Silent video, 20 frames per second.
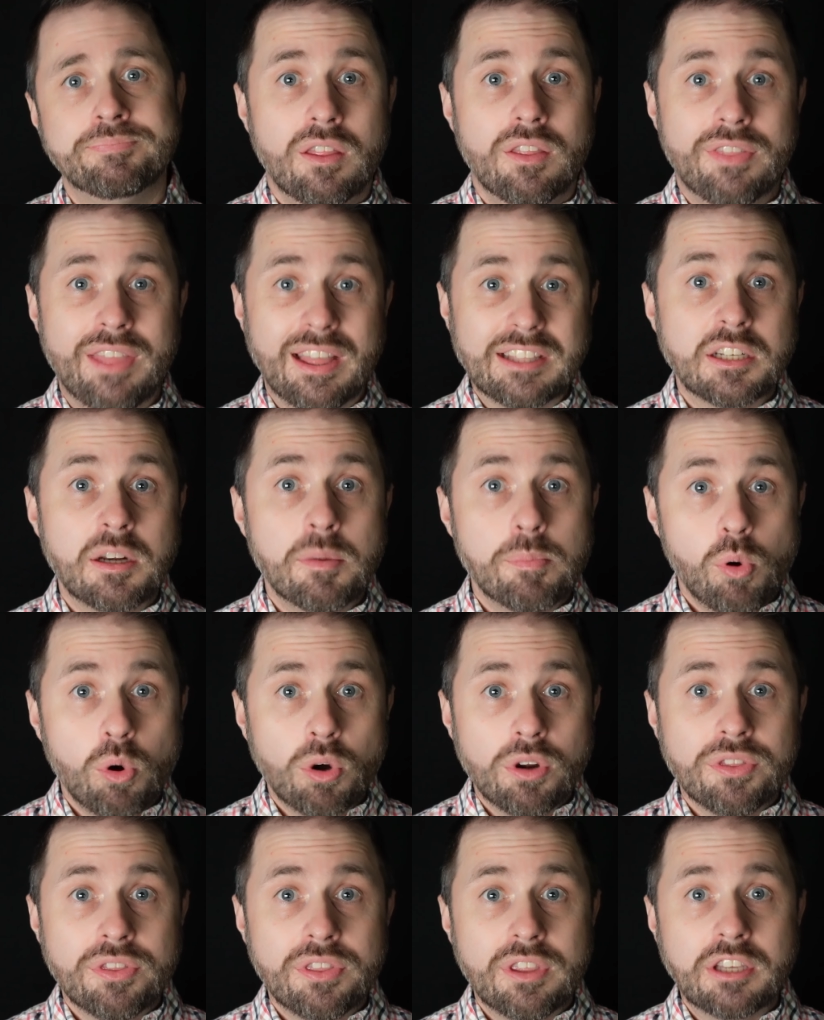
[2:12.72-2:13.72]
That's an
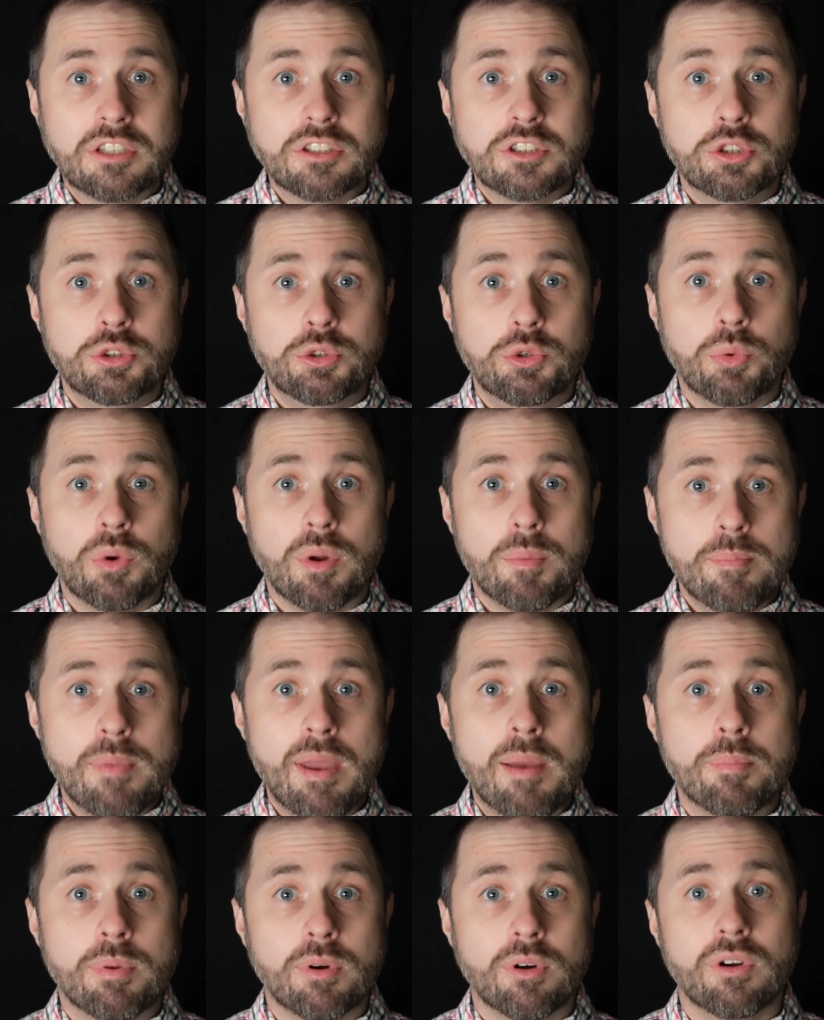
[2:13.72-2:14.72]
important thing to
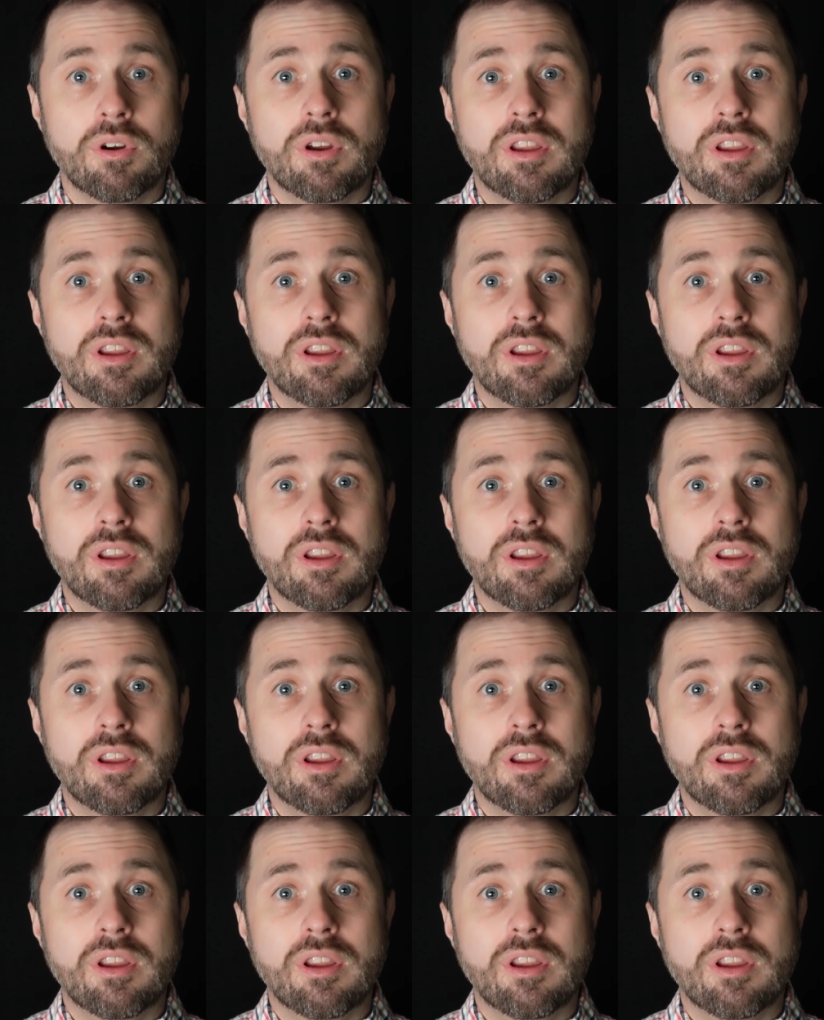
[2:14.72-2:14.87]
remember,